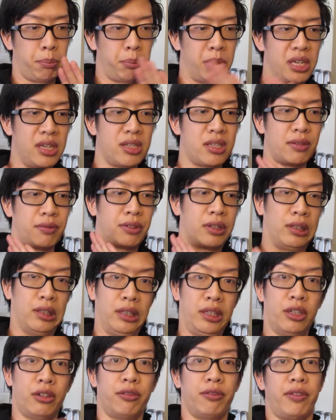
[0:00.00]
piece of
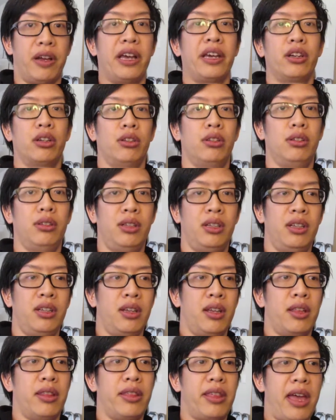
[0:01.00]
clear vinyl
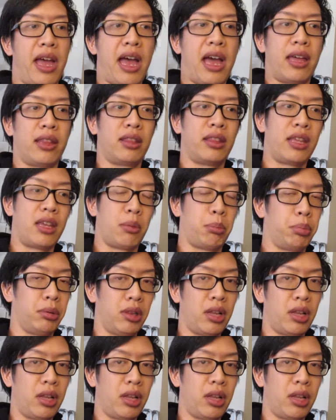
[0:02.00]
that they